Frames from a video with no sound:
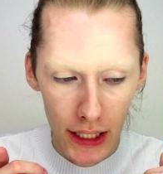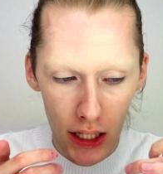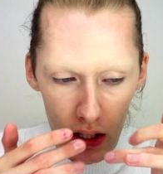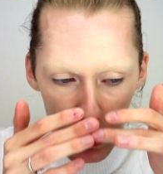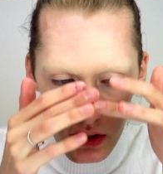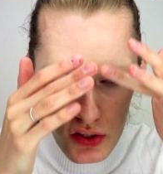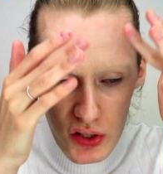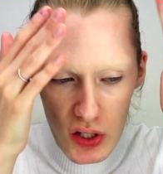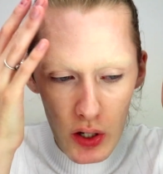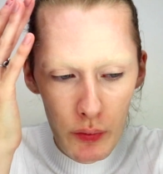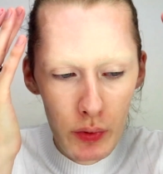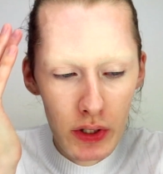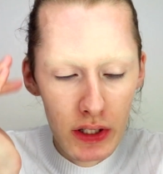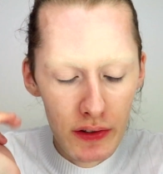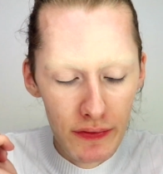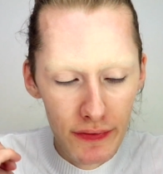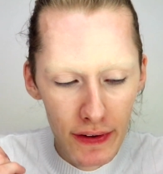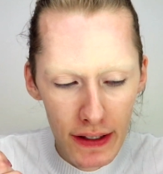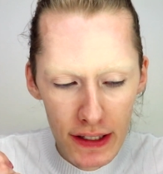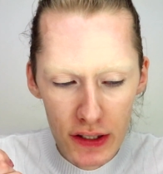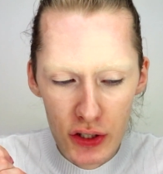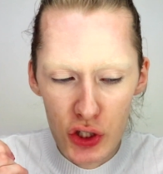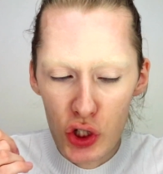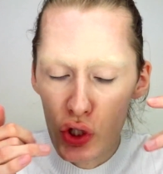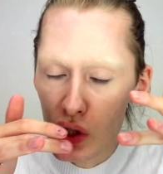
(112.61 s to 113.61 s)
I'll start with the
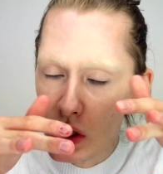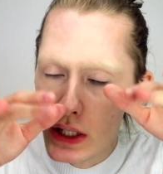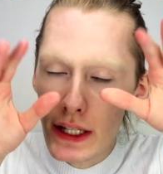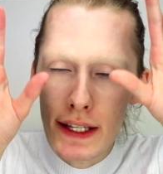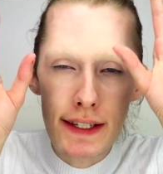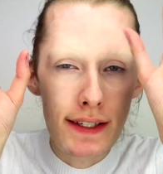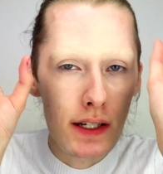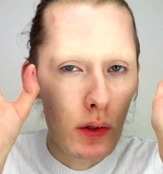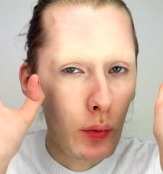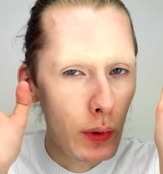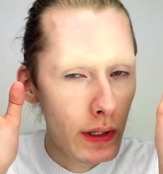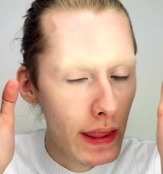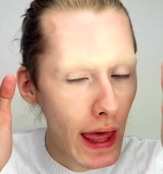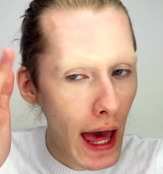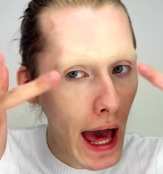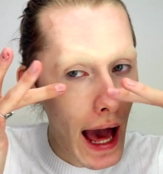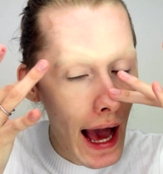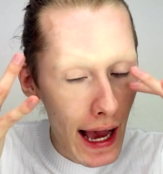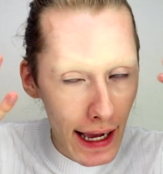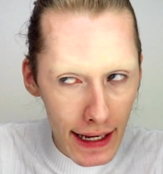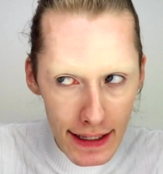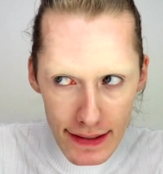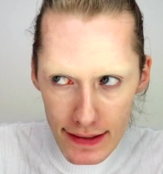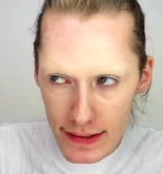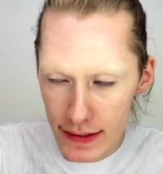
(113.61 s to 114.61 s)
face. Usually I start with the
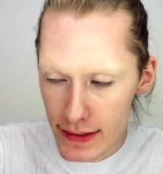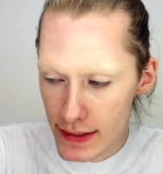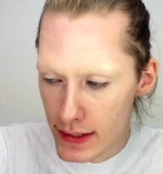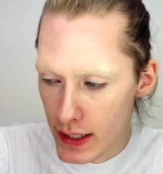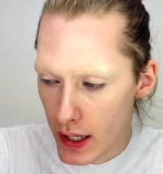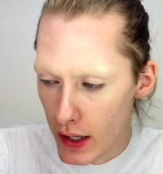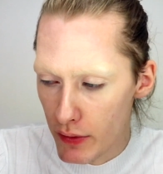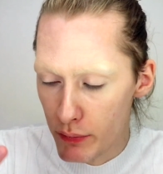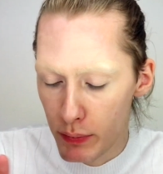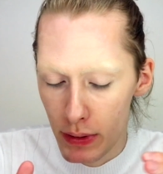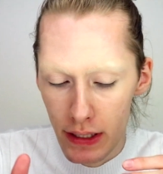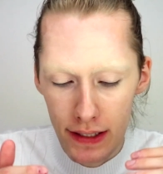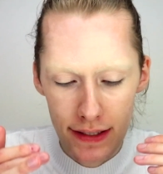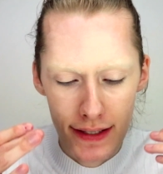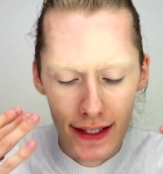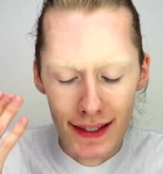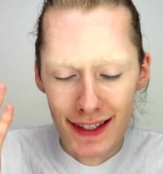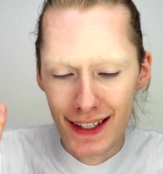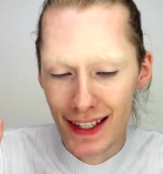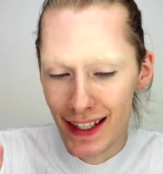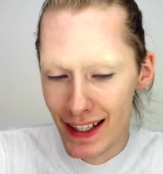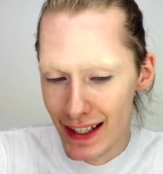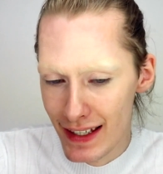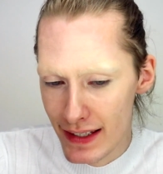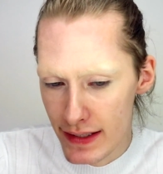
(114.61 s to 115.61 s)
eyes and stuff because
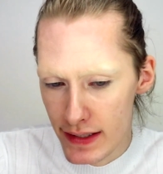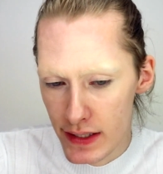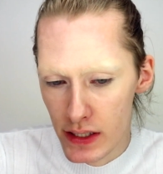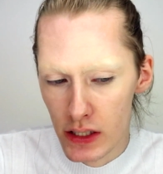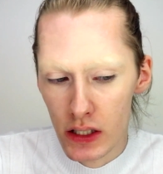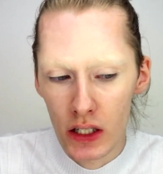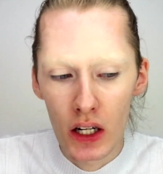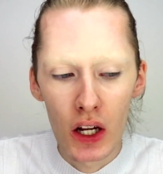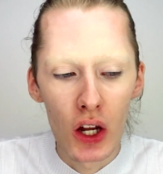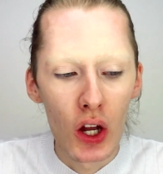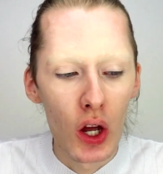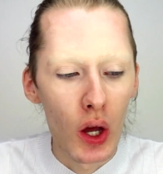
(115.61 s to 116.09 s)
it's easier,